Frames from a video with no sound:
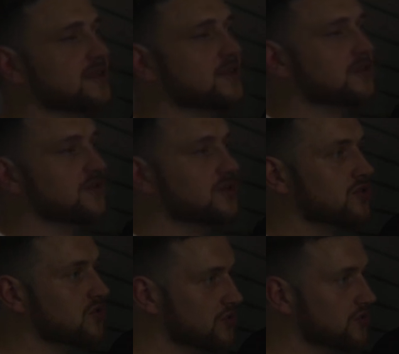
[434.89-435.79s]
you that you
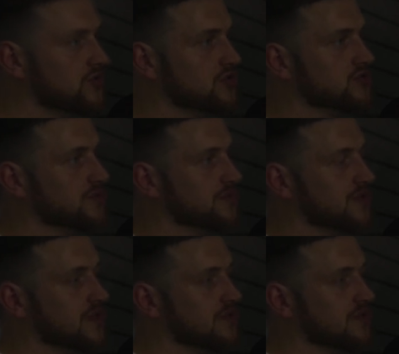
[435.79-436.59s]
couldn't do something?